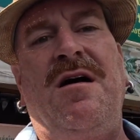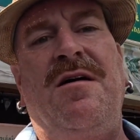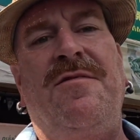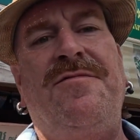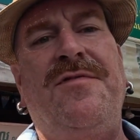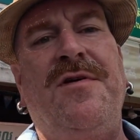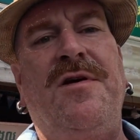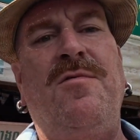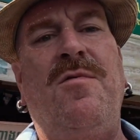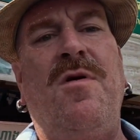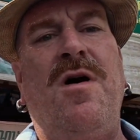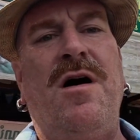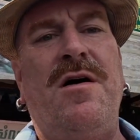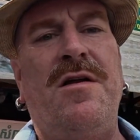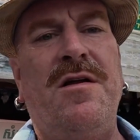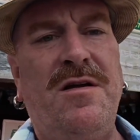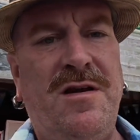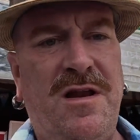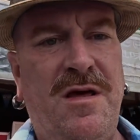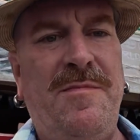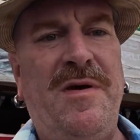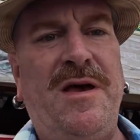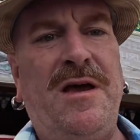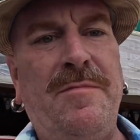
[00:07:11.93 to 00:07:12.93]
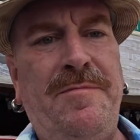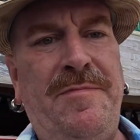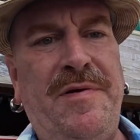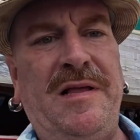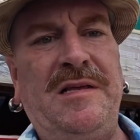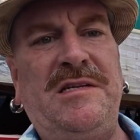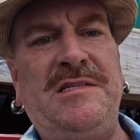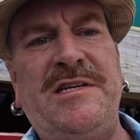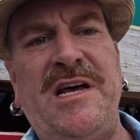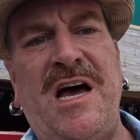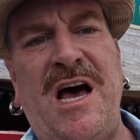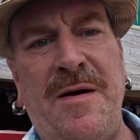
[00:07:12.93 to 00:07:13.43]
free water, and then make a
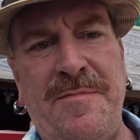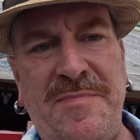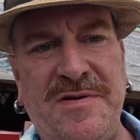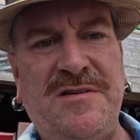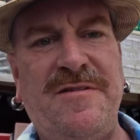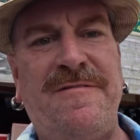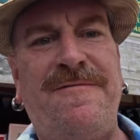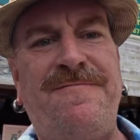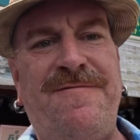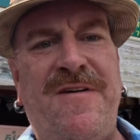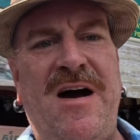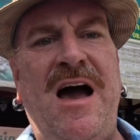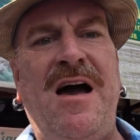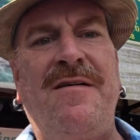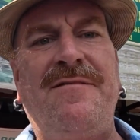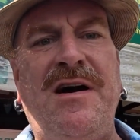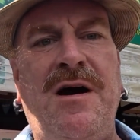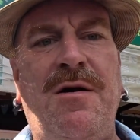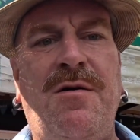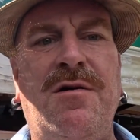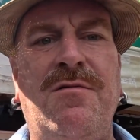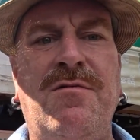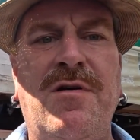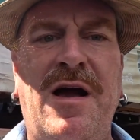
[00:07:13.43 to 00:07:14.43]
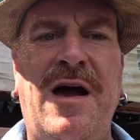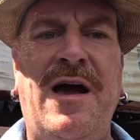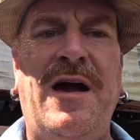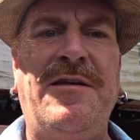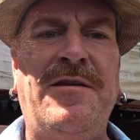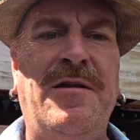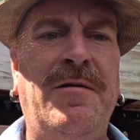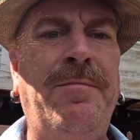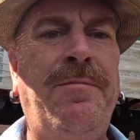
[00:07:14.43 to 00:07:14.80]
pit stop. It's a 5-hour ride.